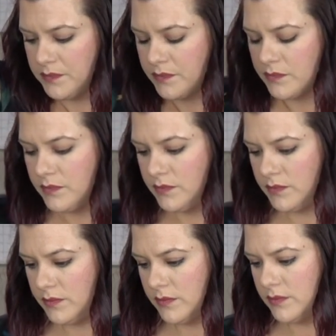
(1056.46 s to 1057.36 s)

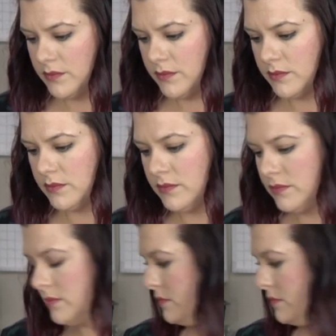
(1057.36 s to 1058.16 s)
No one is speaking in this clip.